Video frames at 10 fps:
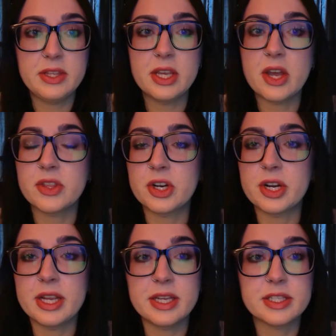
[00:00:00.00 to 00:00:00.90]
the other
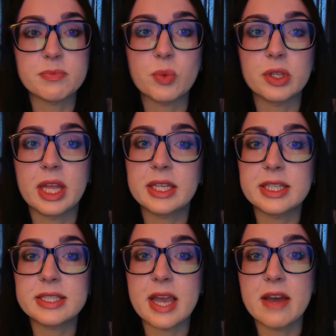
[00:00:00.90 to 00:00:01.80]
is more
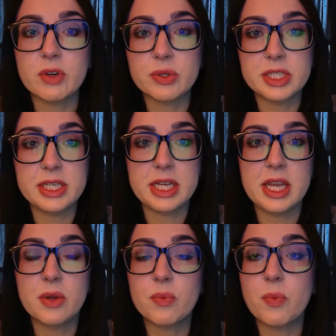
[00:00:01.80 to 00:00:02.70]
likely to have
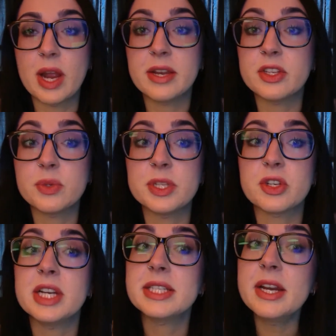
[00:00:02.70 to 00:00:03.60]
OCD when the twins
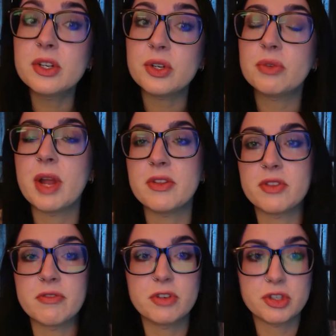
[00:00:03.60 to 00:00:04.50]
are identical rather
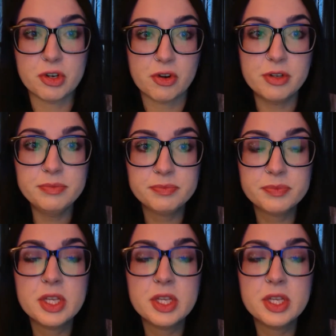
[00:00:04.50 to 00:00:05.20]
than fraternal.